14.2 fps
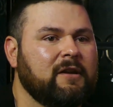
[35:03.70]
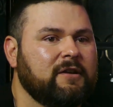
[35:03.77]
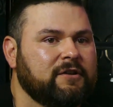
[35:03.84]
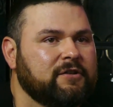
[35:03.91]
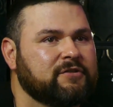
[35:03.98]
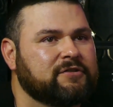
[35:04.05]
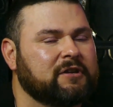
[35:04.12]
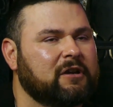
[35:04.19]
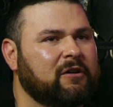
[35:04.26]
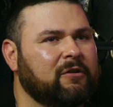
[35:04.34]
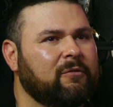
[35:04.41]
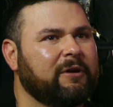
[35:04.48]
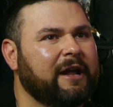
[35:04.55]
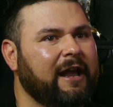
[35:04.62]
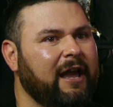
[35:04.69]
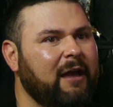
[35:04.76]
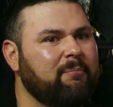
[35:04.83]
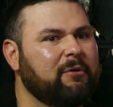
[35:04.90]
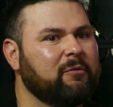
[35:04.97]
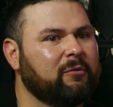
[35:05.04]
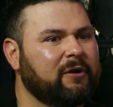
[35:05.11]
So what
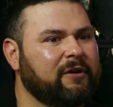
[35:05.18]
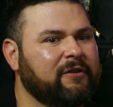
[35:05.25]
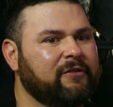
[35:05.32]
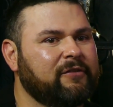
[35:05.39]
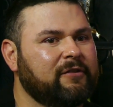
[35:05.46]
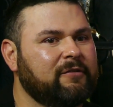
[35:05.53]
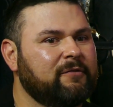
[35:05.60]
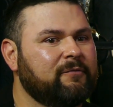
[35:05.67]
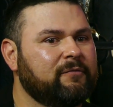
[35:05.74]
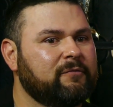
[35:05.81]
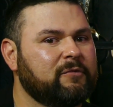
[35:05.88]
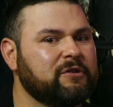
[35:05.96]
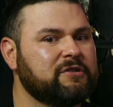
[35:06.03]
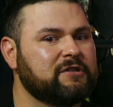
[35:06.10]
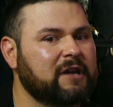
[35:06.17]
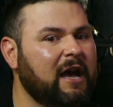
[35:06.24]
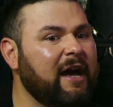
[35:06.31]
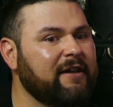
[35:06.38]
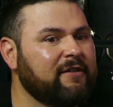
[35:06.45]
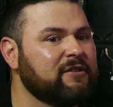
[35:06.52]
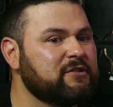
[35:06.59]
happened was we
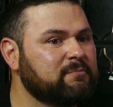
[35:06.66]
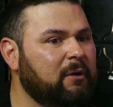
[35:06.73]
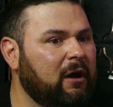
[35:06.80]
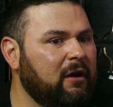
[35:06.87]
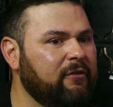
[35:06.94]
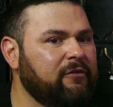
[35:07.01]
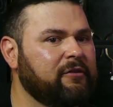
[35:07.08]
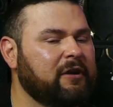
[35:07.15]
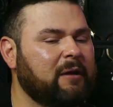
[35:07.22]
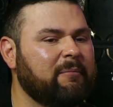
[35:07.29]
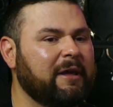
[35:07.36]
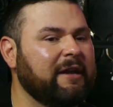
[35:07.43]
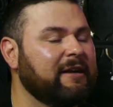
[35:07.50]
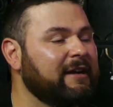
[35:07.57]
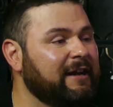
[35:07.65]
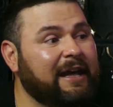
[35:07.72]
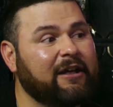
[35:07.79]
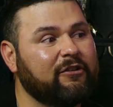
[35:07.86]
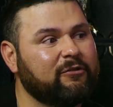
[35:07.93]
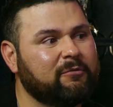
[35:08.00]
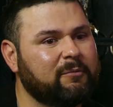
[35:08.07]
signed the sponsor and I made an
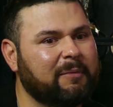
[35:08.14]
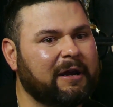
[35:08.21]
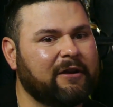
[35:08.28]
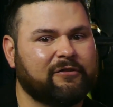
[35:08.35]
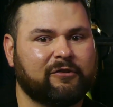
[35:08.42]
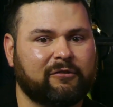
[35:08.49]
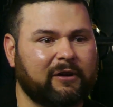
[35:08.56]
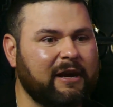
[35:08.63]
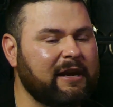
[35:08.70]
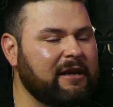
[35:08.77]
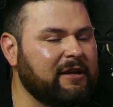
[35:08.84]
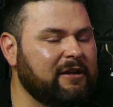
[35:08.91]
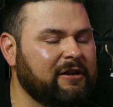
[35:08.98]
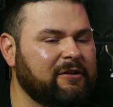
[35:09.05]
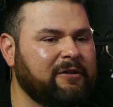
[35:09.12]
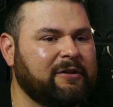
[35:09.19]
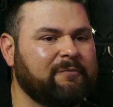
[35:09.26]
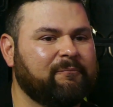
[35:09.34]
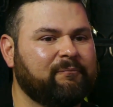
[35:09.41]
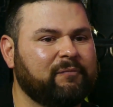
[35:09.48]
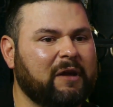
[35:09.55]
announcement about it. It's great, you know, and
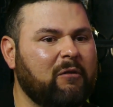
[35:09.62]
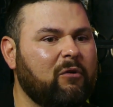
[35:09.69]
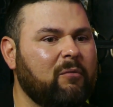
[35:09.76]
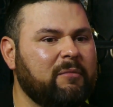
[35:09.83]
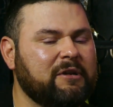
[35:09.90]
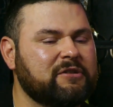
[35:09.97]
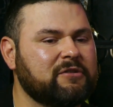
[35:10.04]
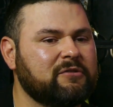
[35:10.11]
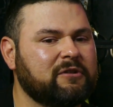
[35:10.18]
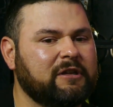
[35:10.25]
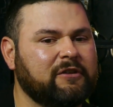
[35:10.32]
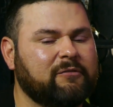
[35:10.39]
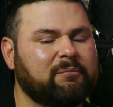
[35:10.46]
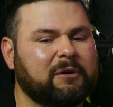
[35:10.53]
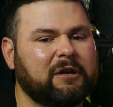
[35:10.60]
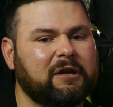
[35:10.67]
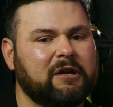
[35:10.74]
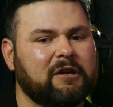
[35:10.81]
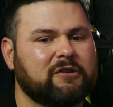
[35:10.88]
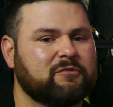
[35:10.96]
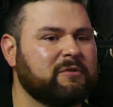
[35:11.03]
I won't mention who it is, but
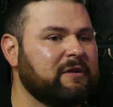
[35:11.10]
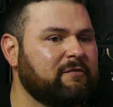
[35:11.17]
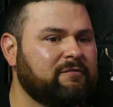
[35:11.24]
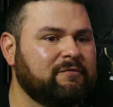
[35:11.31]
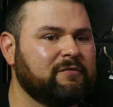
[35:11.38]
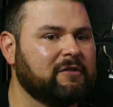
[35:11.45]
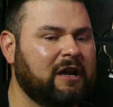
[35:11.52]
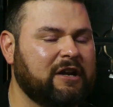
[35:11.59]
because we have a lot of